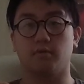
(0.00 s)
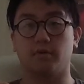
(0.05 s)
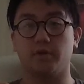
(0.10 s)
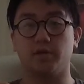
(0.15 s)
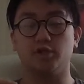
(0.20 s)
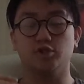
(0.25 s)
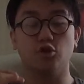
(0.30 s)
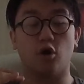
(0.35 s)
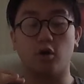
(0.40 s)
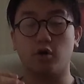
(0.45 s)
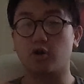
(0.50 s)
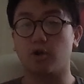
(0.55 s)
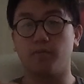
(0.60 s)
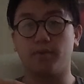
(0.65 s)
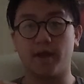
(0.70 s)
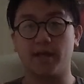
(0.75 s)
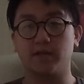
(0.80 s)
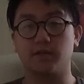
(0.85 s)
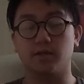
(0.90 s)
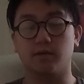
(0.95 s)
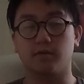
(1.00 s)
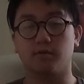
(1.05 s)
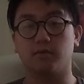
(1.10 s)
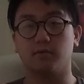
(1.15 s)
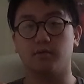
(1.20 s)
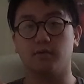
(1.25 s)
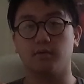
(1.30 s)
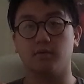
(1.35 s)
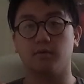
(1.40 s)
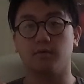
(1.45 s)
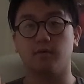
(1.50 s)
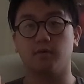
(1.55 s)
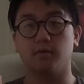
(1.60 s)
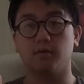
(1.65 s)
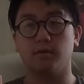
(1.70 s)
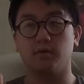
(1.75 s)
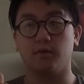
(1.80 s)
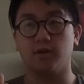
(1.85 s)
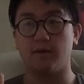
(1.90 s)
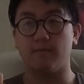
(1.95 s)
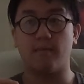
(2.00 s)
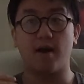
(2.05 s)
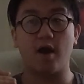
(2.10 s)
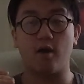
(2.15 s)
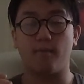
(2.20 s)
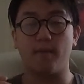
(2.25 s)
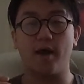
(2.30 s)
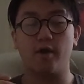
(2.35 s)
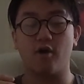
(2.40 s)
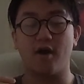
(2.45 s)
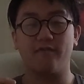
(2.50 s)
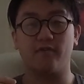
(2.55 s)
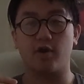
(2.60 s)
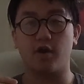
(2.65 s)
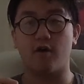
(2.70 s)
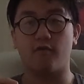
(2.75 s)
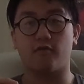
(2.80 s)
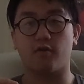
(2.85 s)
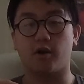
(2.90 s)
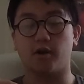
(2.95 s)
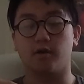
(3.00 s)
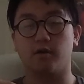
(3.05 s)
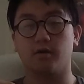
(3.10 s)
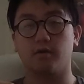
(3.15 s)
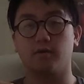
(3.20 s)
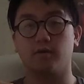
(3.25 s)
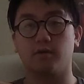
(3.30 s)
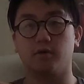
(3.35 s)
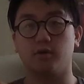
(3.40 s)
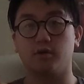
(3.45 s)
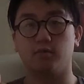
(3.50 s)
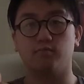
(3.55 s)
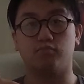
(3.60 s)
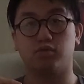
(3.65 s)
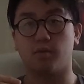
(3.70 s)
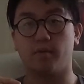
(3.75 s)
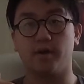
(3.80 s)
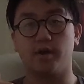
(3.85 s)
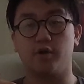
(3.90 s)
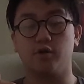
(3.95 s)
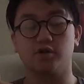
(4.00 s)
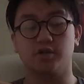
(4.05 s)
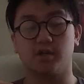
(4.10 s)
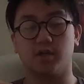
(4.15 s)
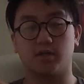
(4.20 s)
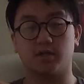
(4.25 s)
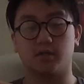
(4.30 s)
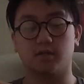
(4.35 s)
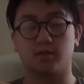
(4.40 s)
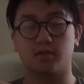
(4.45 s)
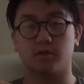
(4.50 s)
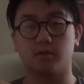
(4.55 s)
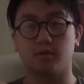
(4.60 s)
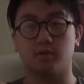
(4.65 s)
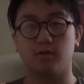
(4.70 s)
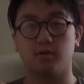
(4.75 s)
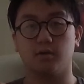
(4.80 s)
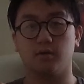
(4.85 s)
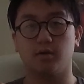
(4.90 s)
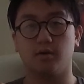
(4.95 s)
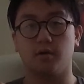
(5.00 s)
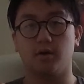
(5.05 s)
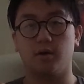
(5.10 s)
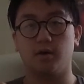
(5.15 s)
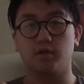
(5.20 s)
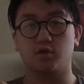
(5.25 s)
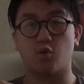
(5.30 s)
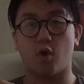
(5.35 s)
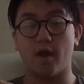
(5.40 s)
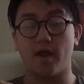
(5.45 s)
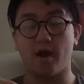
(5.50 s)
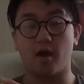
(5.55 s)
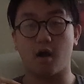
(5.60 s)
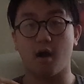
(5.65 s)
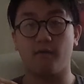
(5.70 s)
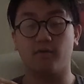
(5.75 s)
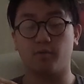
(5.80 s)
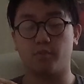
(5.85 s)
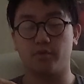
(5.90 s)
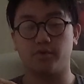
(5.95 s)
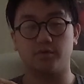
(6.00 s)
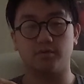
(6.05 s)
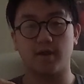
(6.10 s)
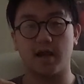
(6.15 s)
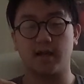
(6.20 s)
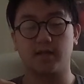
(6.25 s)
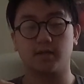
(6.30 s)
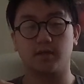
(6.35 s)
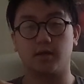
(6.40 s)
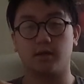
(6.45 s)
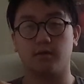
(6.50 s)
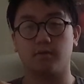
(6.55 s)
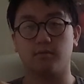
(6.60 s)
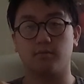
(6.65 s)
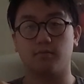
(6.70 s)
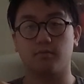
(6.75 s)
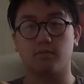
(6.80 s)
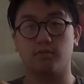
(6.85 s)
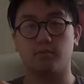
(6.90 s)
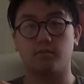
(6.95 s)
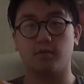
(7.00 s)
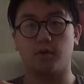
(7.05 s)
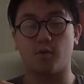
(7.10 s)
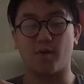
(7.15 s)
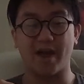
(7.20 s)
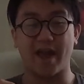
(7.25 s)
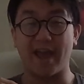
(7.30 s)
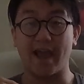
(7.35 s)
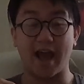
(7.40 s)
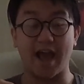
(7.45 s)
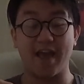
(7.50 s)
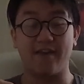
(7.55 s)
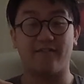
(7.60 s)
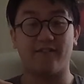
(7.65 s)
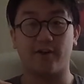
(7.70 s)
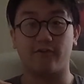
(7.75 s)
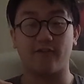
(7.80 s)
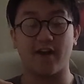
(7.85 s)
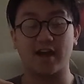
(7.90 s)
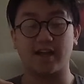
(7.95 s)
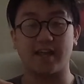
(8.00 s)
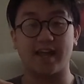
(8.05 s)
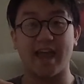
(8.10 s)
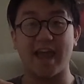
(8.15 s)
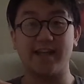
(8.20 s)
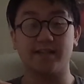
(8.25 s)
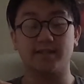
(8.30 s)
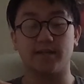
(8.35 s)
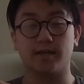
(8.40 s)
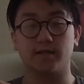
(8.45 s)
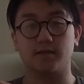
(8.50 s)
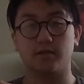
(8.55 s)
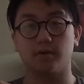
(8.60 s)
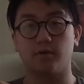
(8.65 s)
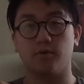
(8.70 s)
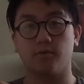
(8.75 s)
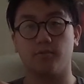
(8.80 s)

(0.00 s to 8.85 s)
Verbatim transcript: He's not complacent. He might or might not have a girlfriend. Probably usually doesn't. It's quite uncomfortable with reality. Quite, in fact, he hates it.